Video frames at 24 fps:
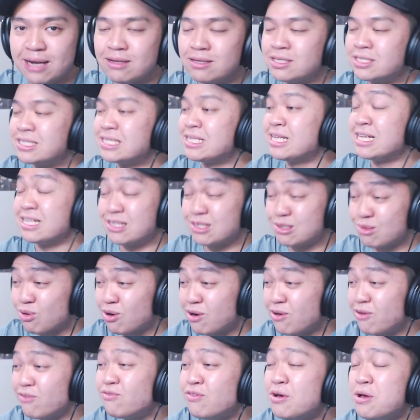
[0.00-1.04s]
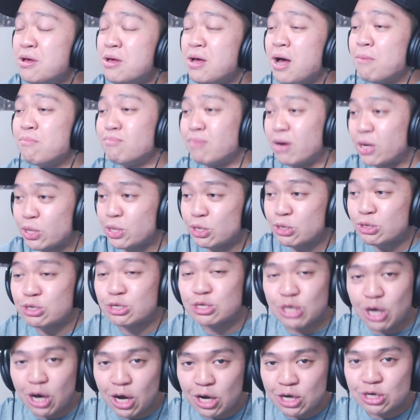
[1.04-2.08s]
It's that sort of
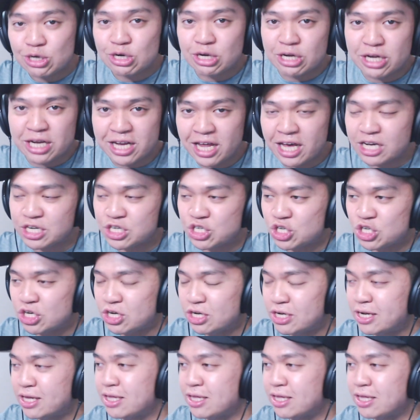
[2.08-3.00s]
mother-daughter connection,